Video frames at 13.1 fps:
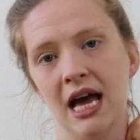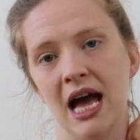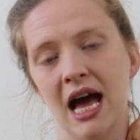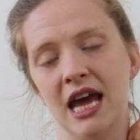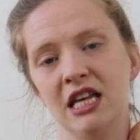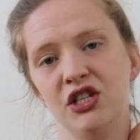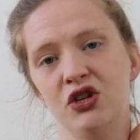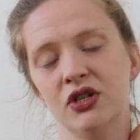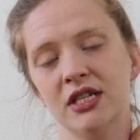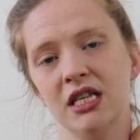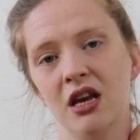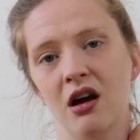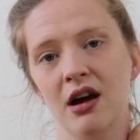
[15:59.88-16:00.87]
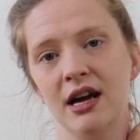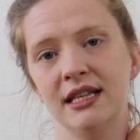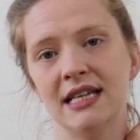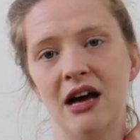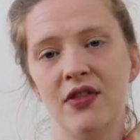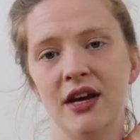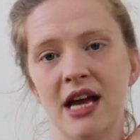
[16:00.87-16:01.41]
And as you slide
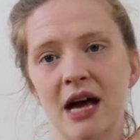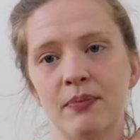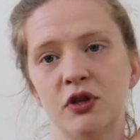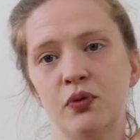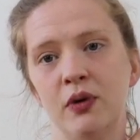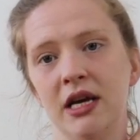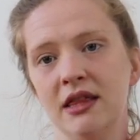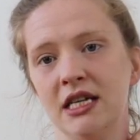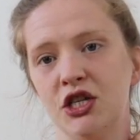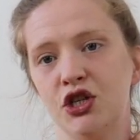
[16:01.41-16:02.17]
down the neck, between this